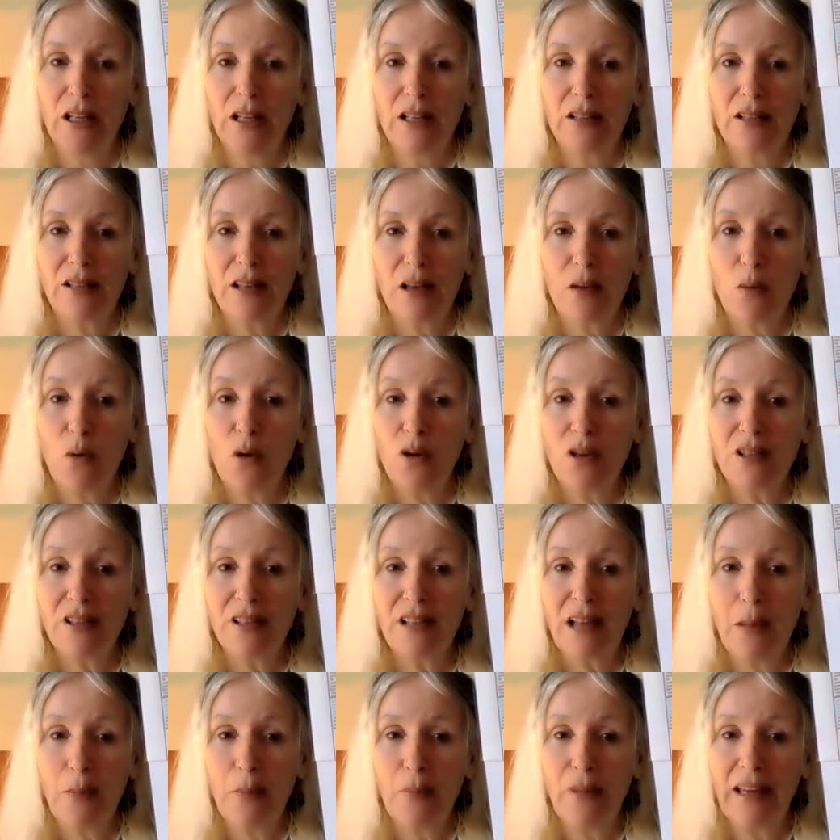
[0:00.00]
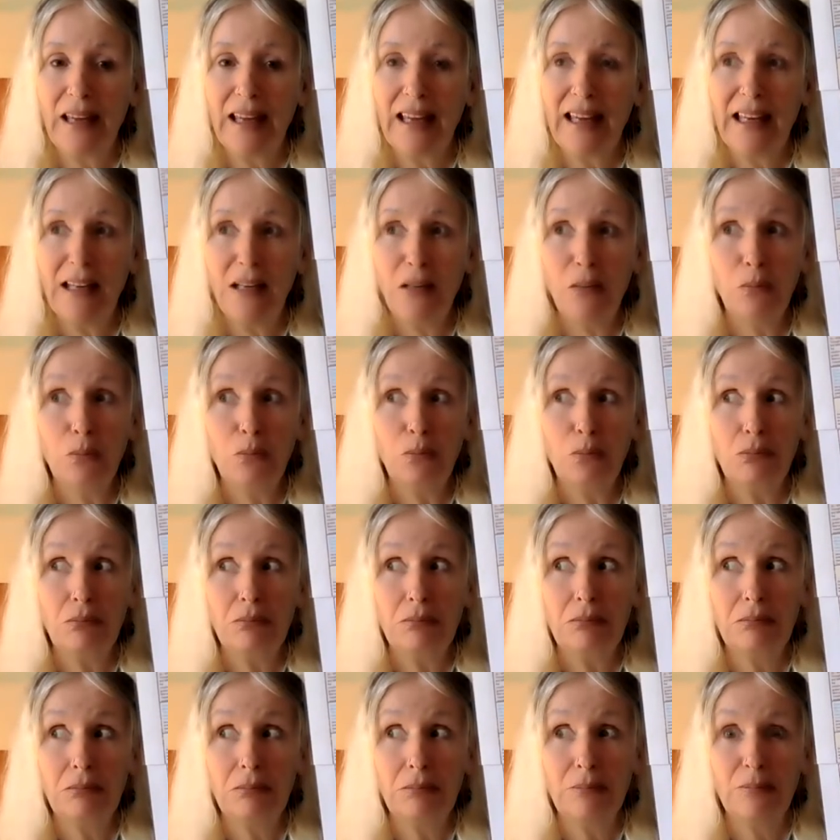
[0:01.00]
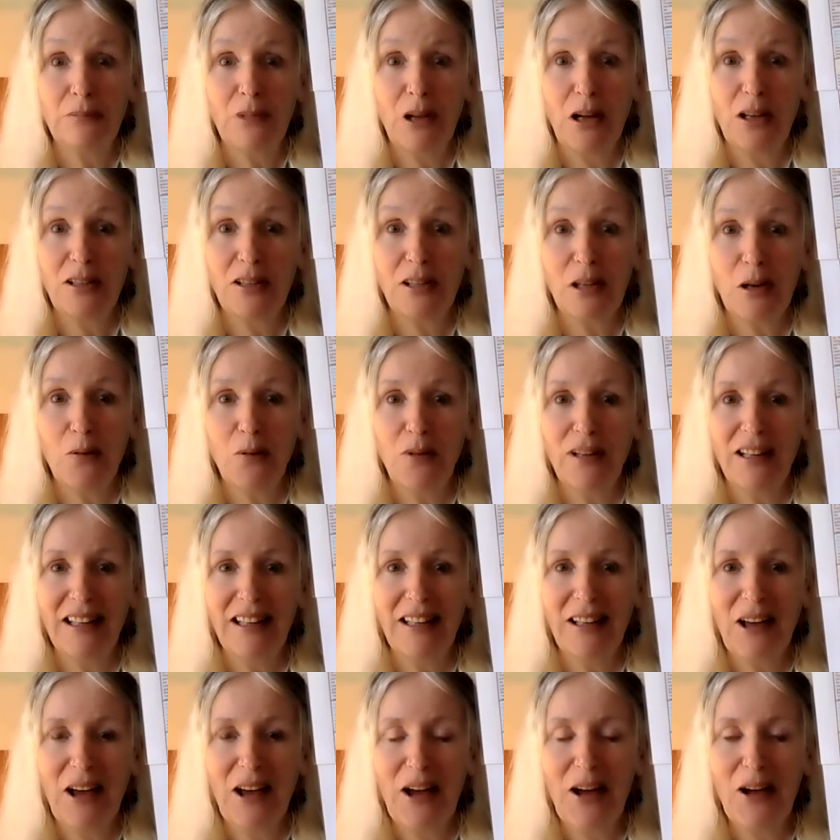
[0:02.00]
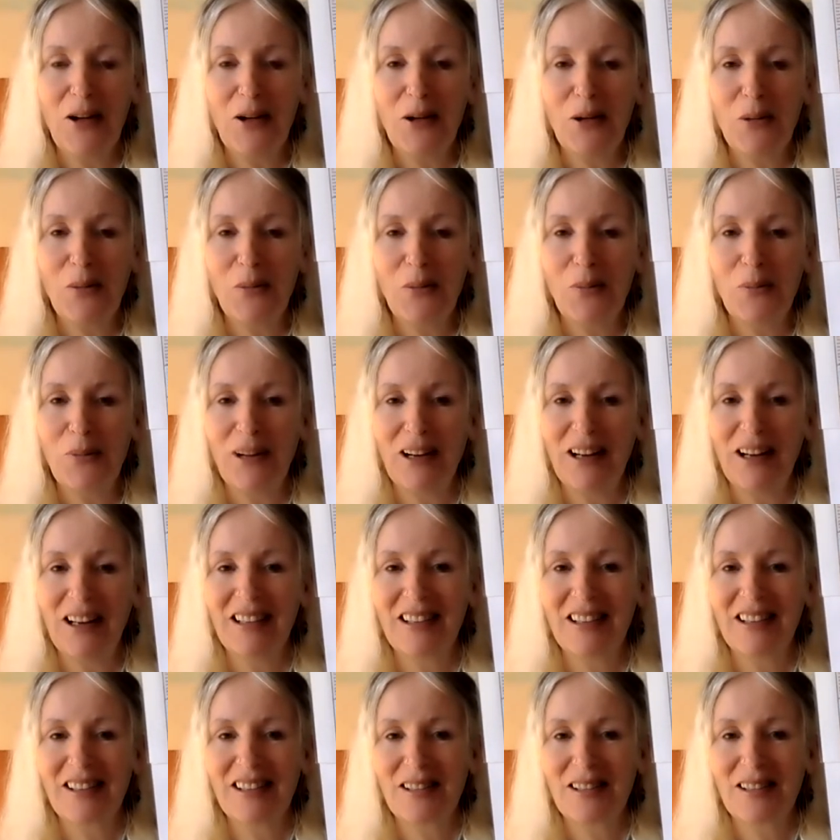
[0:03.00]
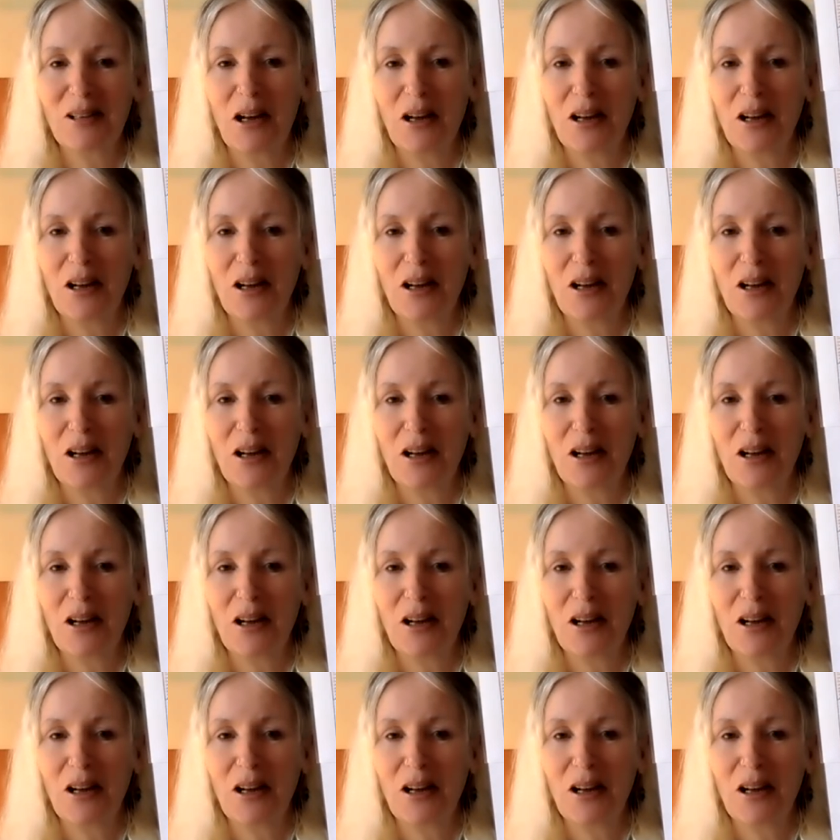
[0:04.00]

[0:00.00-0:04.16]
So what does that mean? I don't really know, but